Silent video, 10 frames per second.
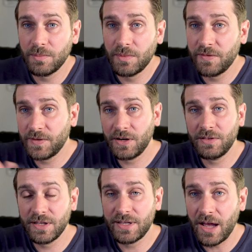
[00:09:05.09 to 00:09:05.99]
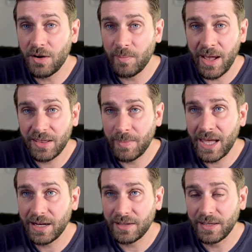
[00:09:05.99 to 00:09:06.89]
They figured this out
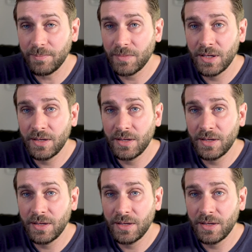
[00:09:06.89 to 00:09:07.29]
mathematically